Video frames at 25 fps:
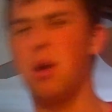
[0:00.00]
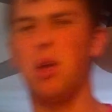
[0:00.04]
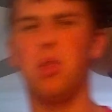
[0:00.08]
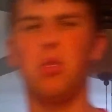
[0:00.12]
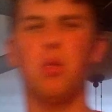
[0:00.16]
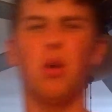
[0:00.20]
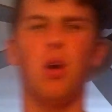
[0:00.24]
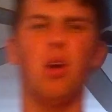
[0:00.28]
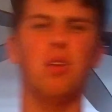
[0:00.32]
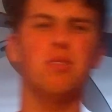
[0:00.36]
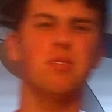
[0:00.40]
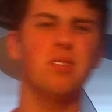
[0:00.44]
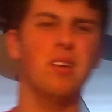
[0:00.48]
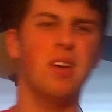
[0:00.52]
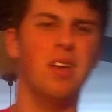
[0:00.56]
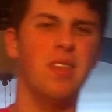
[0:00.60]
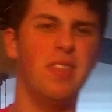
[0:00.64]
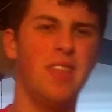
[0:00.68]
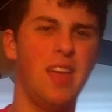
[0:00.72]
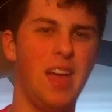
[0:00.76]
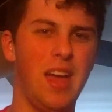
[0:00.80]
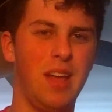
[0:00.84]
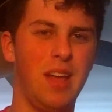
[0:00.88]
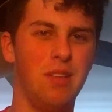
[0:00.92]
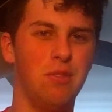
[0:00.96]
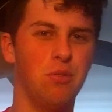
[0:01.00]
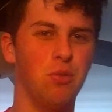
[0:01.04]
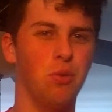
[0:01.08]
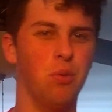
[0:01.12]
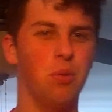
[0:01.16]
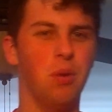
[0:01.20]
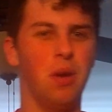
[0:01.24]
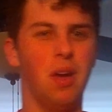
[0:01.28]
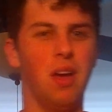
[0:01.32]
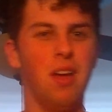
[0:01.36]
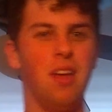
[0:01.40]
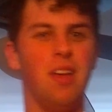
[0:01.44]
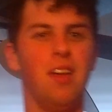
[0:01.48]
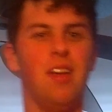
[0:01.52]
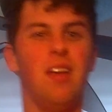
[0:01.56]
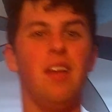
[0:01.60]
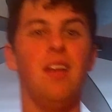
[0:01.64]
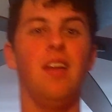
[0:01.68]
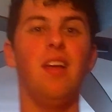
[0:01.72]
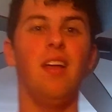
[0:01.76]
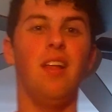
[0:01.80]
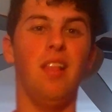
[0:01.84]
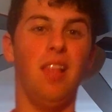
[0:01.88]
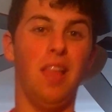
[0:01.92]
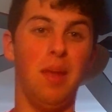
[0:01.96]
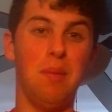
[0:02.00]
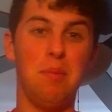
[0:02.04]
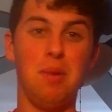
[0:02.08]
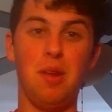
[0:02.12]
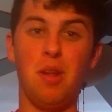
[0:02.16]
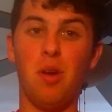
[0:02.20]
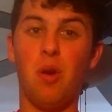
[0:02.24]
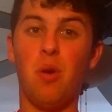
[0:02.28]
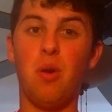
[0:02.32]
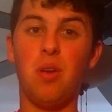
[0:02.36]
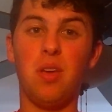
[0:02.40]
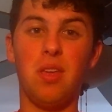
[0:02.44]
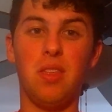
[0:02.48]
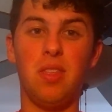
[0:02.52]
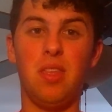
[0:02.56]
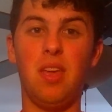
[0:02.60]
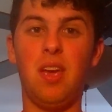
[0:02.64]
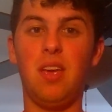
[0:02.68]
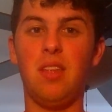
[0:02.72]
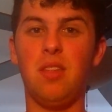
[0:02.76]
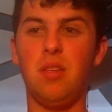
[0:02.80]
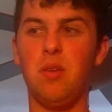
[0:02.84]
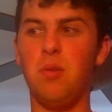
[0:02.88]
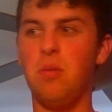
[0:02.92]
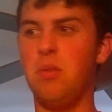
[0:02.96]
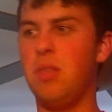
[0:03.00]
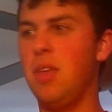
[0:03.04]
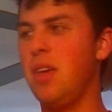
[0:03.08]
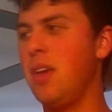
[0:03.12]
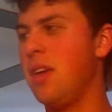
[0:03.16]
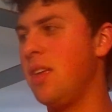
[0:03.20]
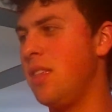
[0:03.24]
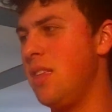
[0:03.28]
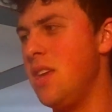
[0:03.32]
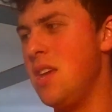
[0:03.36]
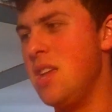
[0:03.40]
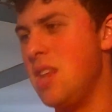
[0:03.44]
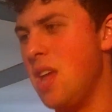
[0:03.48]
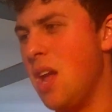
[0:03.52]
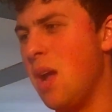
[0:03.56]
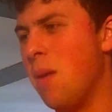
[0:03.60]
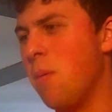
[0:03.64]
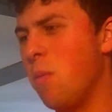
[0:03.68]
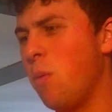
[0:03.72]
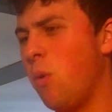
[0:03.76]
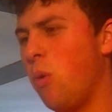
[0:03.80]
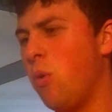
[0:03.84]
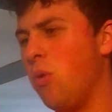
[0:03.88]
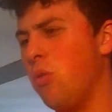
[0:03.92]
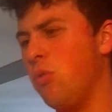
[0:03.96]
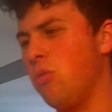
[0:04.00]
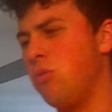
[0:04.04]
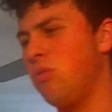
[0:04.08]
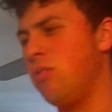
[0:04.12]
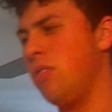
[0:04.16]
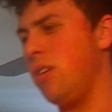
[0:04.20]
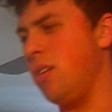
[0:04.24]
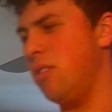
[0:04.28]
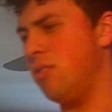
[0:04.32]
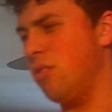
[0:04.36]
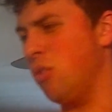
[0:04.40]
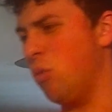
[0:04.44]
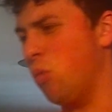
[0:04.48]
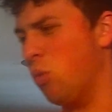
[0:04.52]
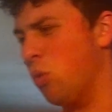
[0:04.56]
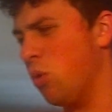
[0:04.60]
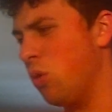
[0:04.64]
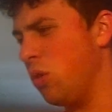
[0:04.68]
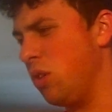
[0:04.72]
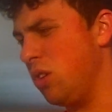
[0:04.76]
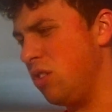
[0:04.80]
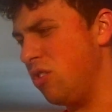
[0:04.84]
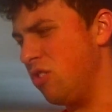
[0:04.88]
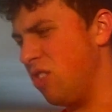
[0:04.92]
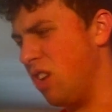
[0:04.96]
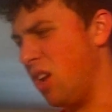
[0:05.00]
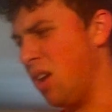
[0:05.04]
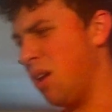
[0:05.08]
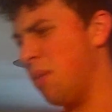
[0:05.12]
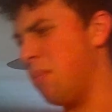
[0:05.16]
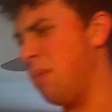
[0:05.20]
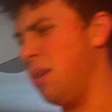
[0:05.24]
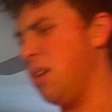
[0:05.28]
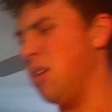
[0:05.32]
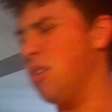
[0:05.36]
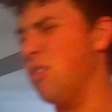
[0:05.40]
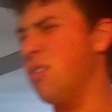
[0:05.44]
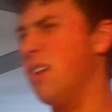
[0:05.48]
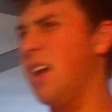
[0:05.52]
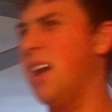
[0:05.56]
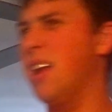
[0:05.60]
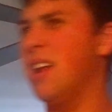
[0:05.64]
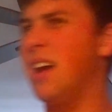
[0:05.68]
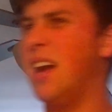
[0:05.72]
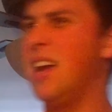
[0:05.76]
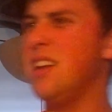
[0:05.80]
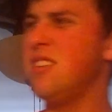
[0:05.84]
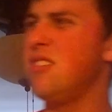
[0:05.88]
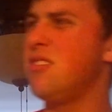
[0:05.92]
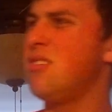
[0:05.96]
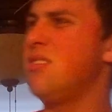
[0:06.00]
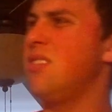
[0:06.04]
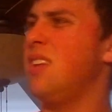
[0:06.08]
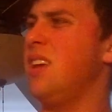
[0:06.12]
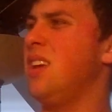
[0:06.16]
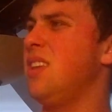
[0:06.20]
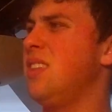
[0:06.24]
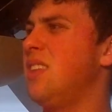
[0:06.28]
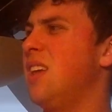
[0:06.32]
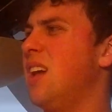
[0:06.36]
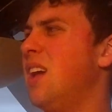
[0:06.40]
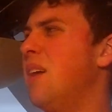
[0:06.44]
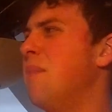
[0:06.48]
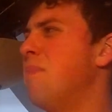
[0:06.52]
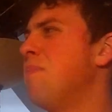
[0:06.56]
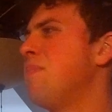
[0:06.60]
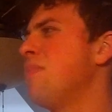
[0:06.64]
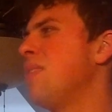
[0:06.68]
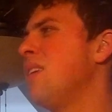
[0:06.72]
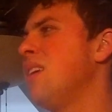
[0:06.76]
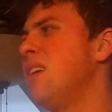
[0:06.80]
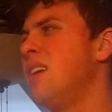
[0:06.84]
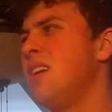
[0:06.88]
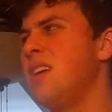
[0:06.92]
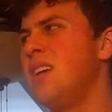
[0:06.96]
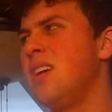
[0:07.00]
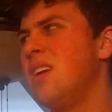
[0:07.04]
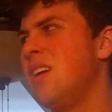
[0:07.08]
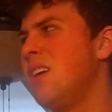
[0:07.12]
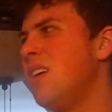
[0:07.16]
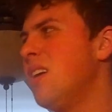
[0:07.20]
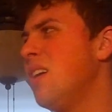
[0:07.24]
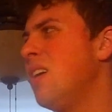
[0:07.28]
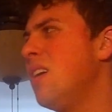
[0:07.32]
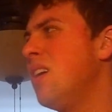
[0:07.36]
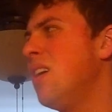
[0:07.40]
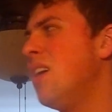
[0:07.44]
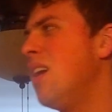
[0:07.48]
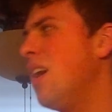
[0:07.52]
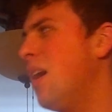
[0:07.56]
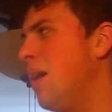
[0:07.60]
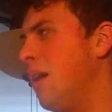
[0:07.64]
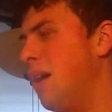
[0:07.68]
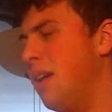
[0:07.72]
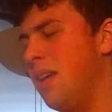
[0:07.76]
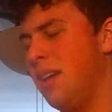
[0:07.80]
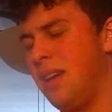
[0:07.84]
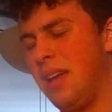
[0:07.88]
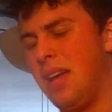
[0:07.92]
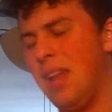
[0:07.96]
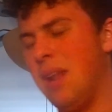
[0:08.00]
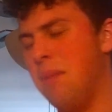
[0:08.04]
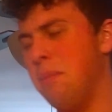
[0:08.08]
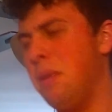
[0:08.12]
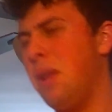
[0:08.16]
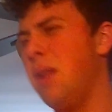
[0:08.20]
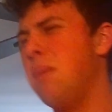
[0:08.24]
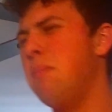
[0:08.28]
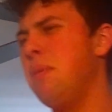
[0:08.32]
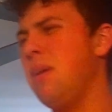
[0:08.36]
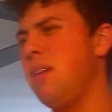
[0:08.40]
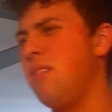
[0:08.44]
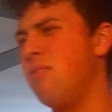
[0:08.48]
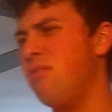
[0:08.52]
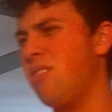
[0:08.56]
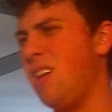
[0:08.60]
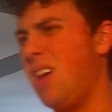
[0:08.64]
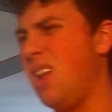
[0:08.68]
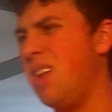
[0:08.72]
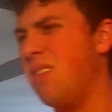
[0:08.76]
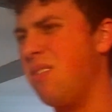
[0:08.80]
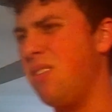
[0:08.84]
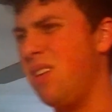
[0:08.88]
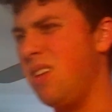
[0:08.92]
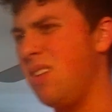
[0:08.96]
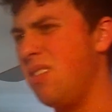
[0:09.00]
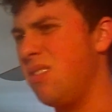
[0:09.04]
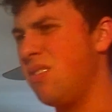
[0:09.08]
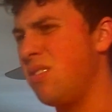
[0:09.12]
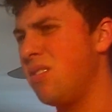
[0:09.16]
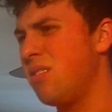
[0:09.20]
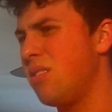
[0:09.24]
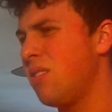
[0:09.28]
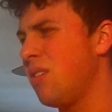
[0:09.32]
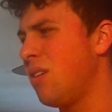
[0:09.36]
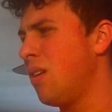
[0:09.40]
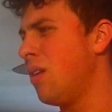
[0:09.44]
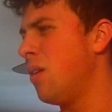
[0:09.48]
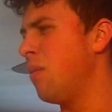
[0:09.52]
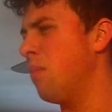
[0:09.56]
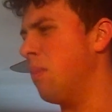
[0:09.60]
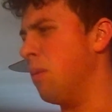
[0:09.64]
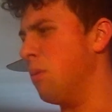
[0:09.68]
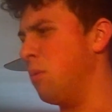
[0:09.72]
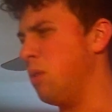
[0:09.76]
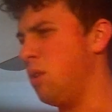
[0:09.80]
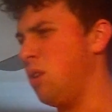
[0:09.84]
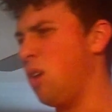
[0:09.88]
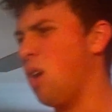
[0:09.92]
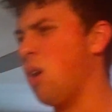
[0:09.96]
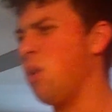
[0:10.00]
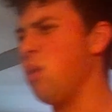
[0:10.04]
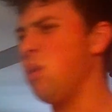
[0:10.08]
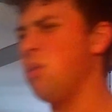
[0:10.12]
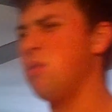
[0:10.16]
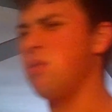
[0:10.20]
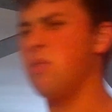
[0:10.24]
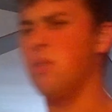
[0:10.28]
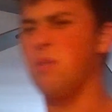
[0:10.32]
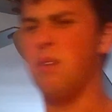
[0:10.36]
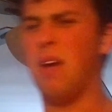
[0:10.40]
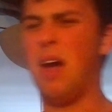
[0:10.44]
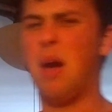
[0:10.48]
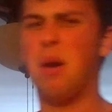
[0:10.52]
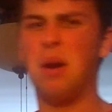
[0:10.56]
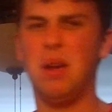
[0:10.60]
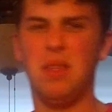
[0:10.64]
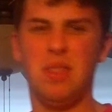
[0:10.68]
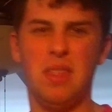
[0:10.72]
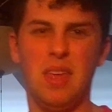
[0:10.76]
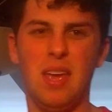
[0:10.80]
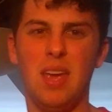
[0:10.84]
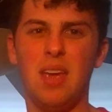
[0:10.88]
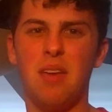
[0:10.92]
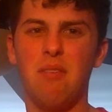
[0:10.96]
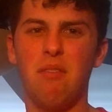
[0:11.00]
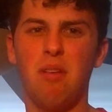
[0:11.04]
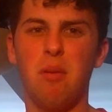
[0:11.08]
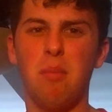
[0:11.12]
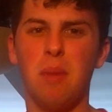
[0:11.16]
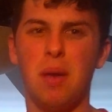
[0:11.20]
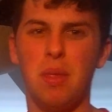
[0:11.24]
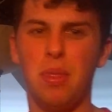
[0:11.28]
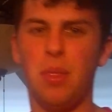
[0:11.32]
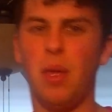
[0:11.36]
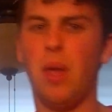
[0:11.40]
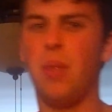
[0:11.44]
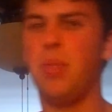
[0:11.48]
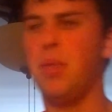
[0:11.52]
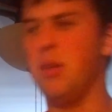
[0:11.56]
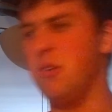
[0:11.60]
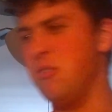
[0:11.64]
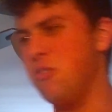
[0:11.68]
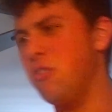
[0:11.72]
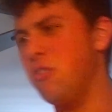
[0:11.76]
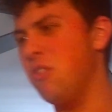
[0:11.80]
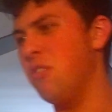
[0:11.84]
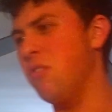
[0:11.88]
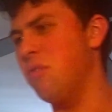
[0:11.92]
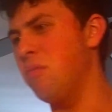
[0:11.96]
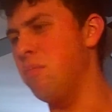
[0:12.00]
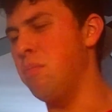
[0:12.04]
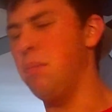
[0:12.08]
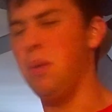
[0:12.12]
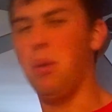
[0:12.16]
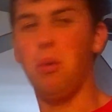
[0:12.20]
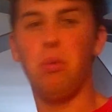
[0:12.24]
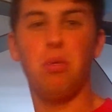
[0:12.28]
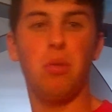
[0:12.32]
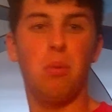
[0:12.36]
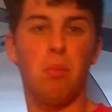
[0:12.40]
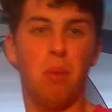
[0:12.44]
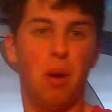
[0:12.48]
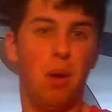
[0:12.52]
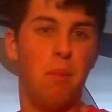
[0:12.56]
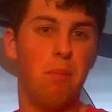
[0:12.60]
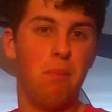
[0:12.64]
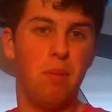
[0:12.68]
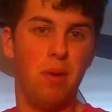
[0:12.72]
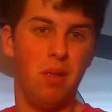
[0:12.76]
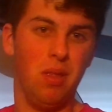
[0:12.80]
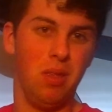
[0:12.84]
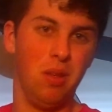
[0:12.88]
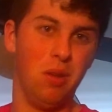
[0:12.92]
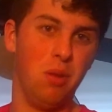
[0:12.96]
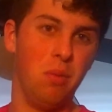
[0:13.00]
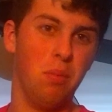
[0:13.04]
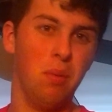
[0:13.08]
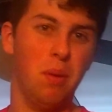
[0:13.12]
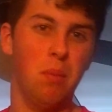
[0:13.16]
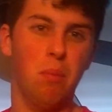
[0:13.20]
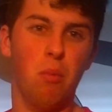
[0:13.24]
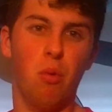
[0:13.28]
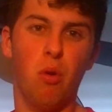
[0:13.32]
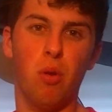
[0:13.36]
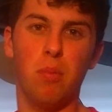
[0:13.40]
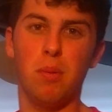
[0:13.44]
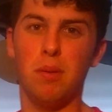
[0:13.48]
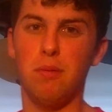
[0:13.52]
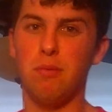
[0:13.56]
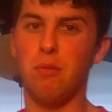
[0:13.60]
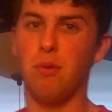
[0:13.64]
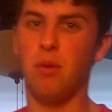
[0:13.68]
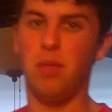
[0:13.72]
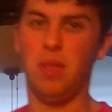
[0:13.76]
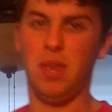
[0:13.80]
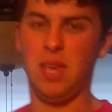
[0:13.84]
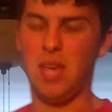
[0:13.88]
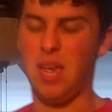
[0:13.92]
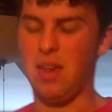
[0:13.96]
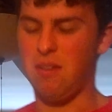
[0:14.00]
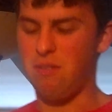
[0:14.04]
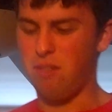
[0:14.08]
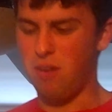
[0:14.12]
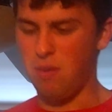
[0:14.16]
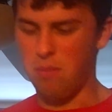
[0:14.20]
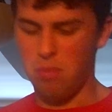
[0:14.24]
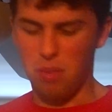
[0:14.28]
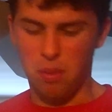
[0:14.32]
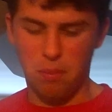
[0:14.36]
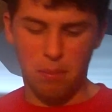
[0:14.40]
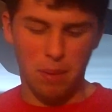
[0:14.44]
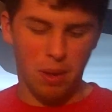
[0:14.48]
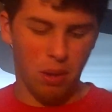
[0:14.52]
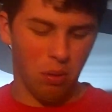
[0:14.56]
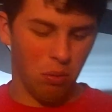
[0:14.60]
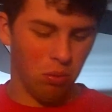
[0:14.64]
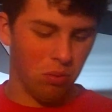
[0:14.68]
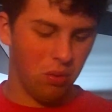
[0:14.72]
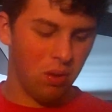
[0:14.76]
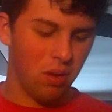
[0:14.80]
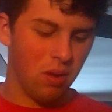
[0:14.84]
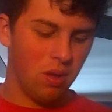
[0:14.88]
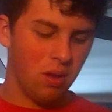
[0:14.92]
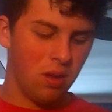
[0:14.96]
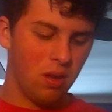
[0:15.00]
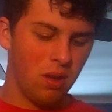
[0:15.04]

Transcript: my thoughts on that. So uh, let me know what you think. Do you think Dean Ambrose is a worthy champion or not? I just think that, again, I'm not a big fan of his. But regardless of how I think of him, I thought they should have built him up a little bit more before they gave him the belt.